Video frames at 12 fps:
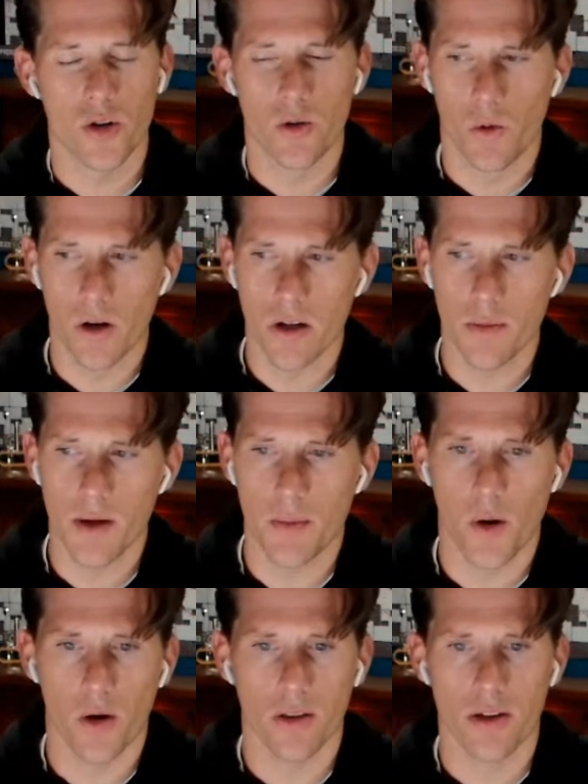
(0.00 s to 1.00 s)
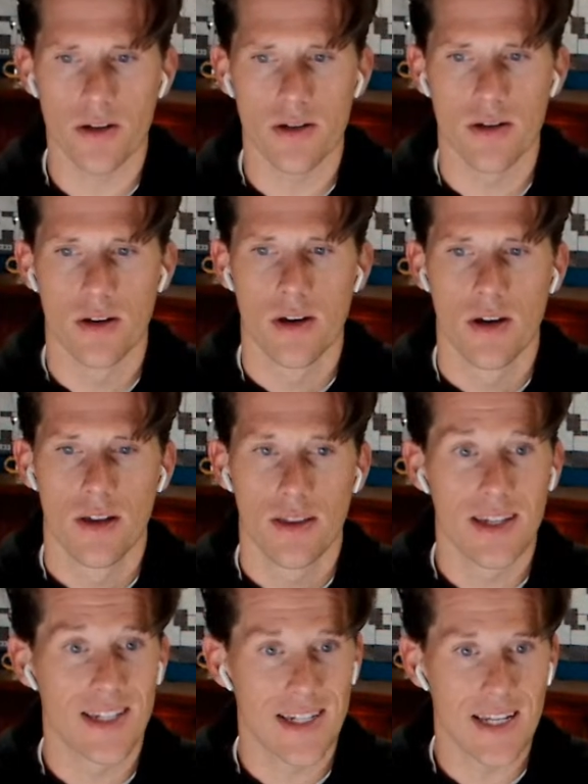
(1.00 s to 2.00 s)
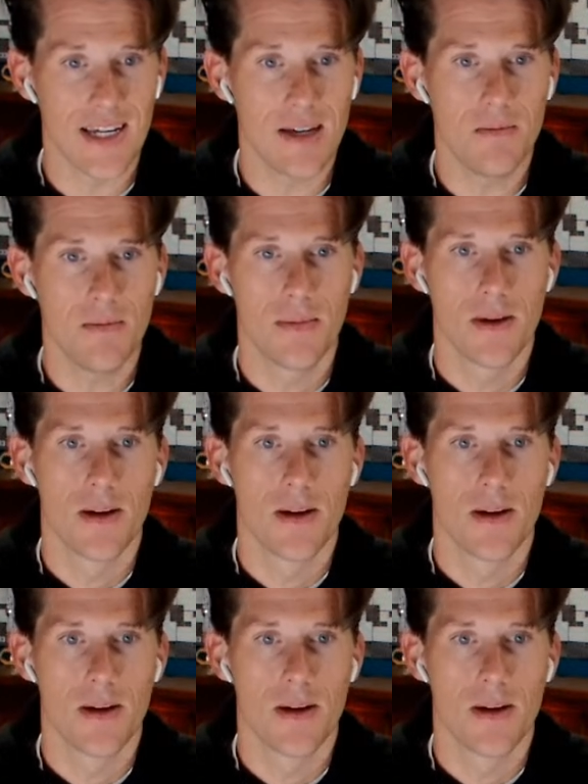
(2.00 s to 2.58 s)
He wanted to be a part of this team.